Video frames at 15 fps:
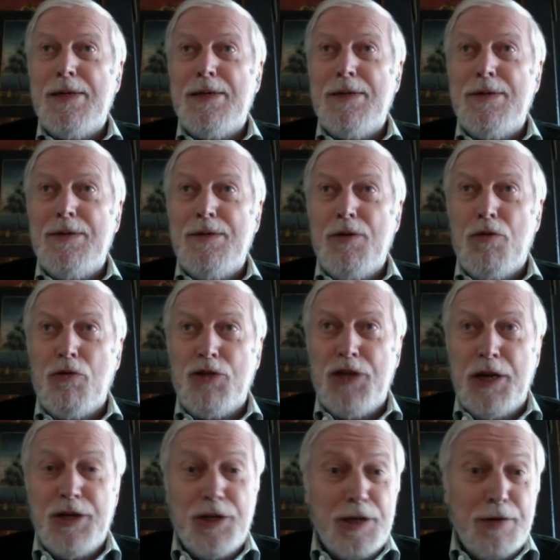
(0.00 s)

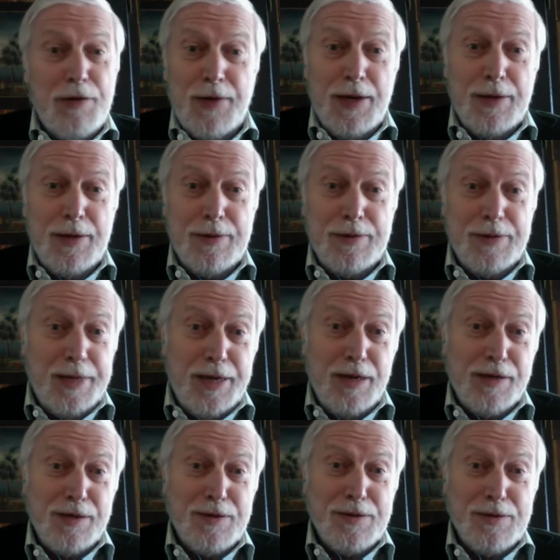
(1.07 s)
negotiation of a
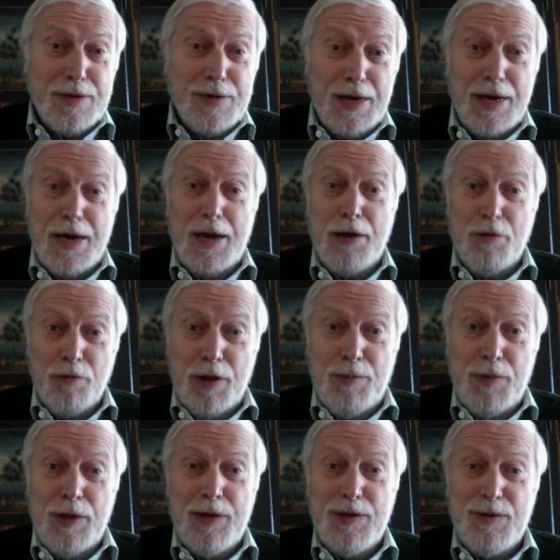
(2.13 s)
legal uh,
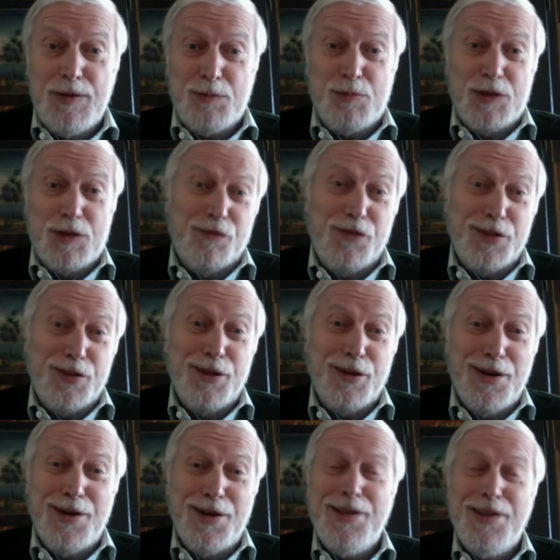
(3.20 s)
agreement, specifically
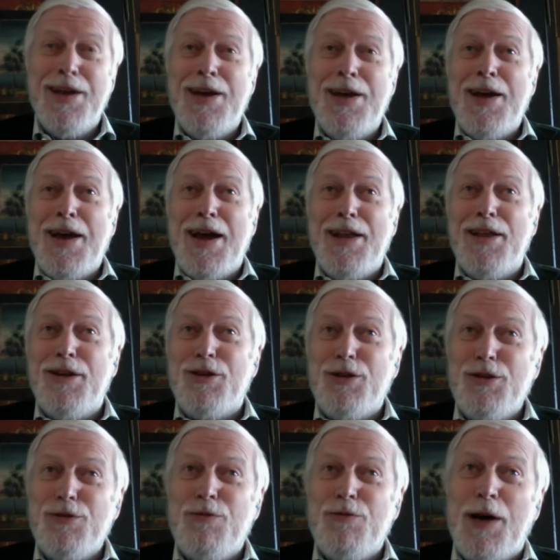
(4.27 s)
on an
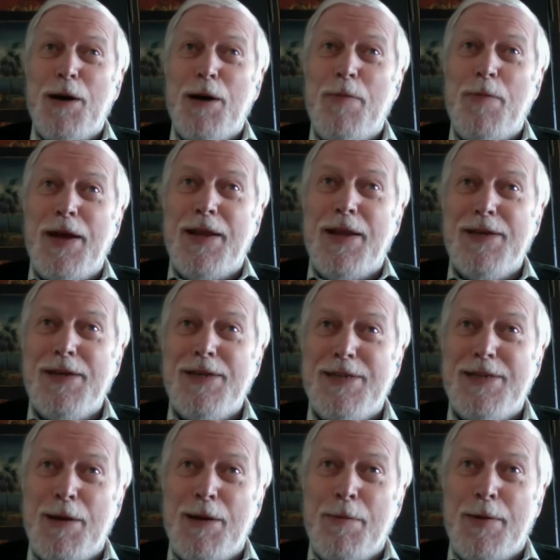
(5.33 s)
issue uh, that has uh,